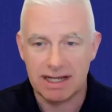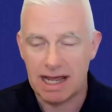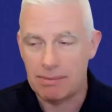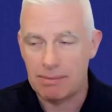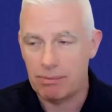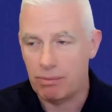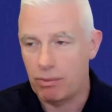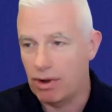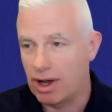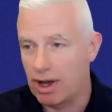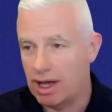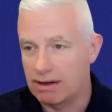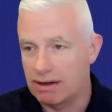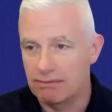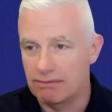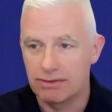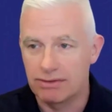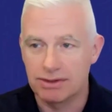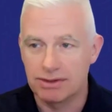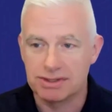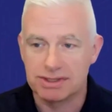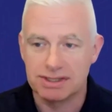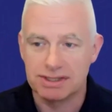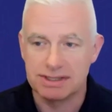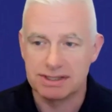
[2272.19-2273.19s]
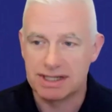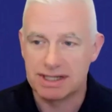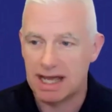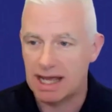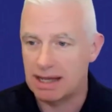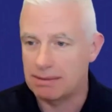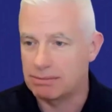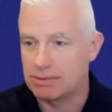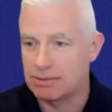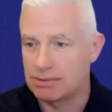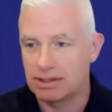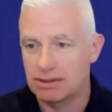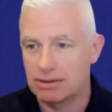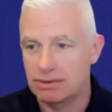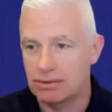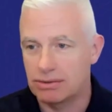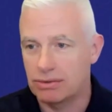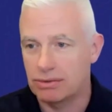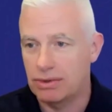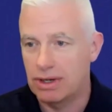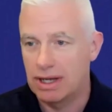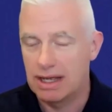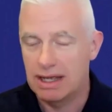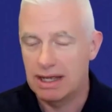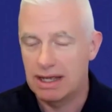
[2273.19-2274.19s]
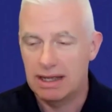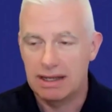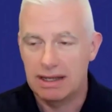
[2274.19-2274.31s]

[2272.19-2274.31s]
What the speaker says: type 1 versus type 2,